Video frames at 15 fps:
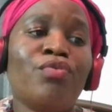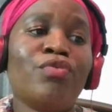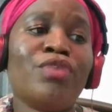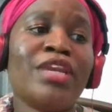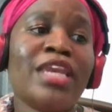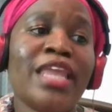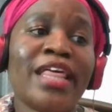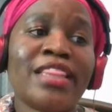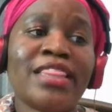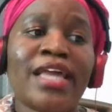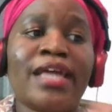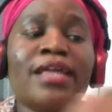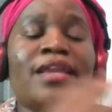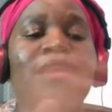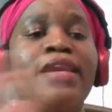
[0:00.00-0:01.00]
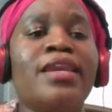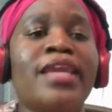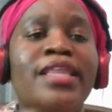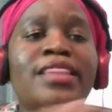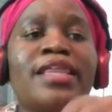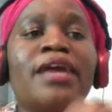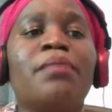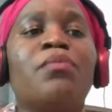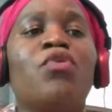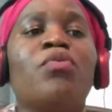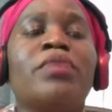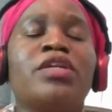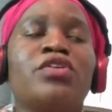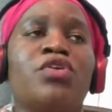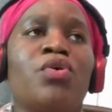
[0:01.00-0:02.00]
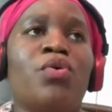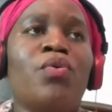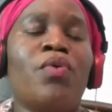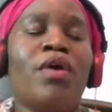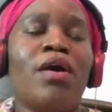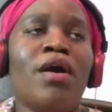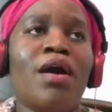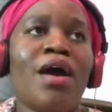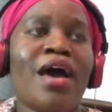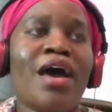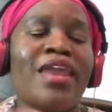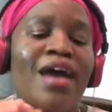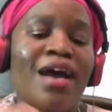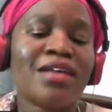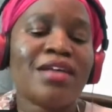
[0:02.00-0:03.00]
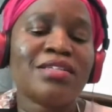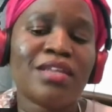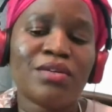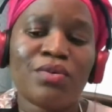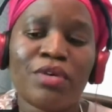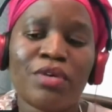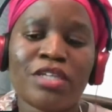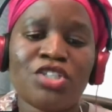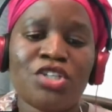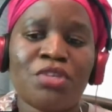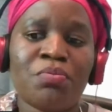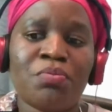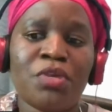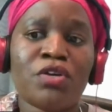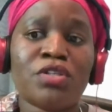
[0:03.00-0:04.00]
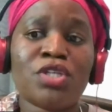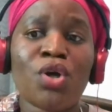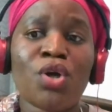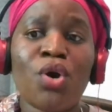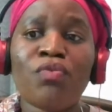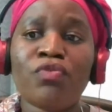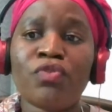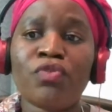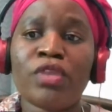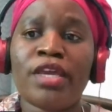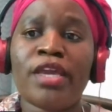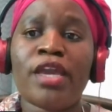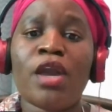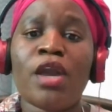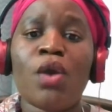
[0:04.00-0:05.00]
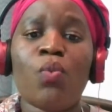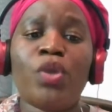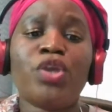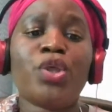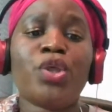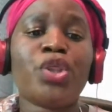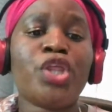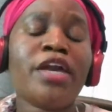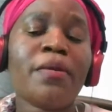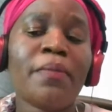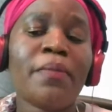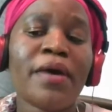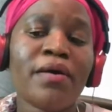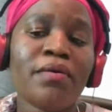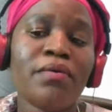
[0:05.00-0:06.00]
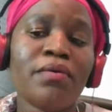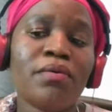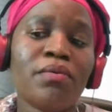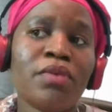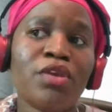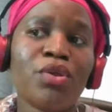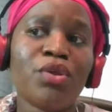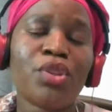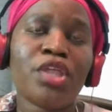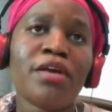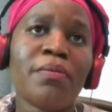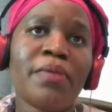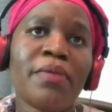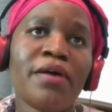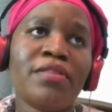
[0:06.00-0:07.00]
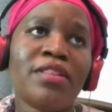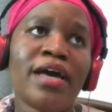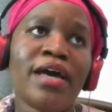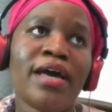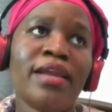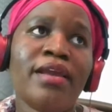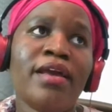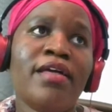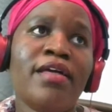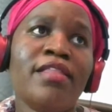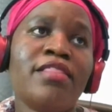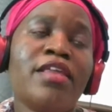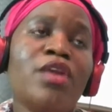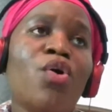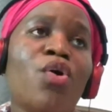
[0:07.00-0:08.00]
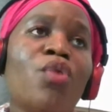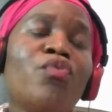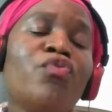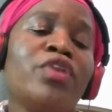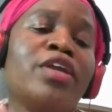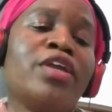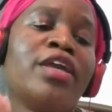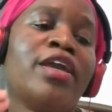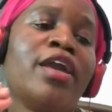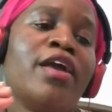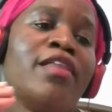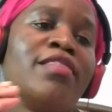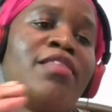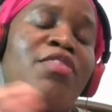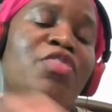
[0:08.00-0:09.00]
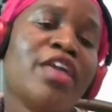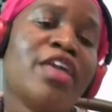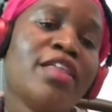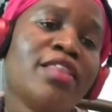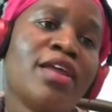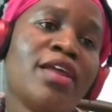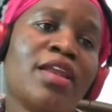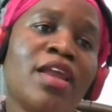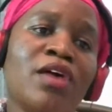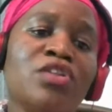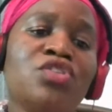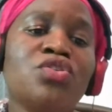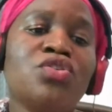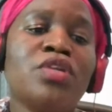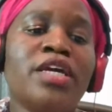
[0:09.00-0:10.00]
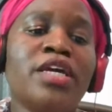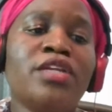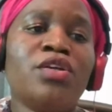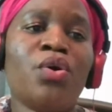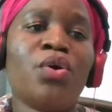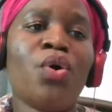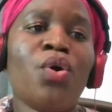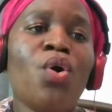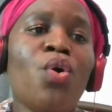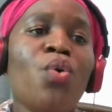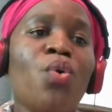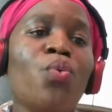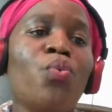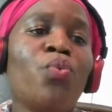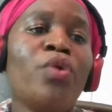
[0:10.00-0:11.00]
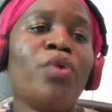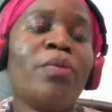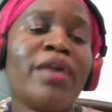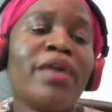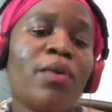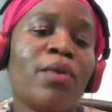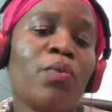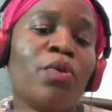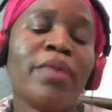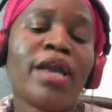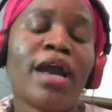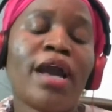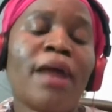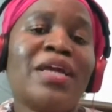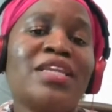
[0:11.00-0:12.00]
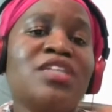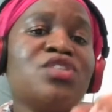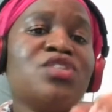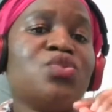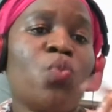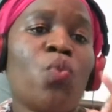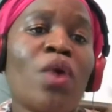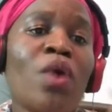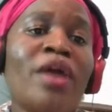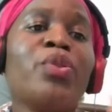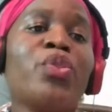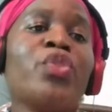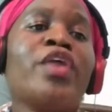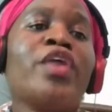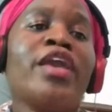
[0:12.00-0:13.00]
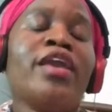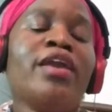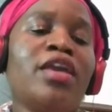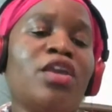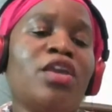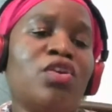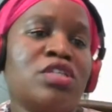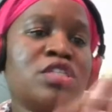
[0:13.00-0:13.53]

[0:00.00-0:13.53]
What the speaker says: let that moment go? And I ask that question because hopefully when you think about that, then hopefully the thing that allowed you to let go will become at least one thing in your